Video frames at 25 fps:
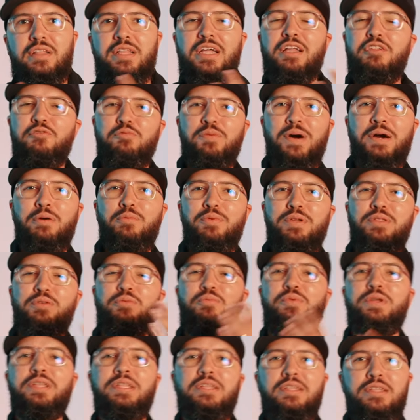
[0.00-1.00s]
That's why when you
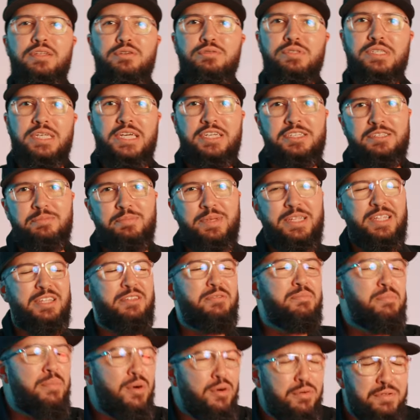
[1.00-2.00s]
read the New Testament,
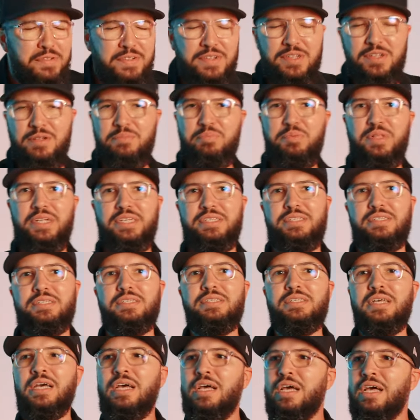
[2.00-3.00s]
in most of the
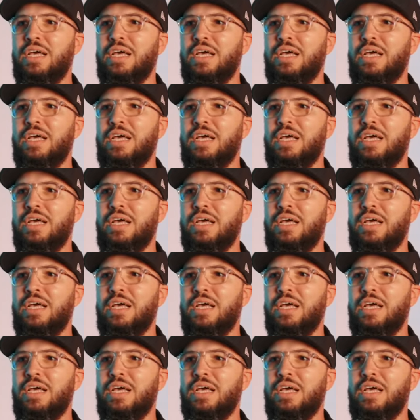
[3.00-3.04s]
places,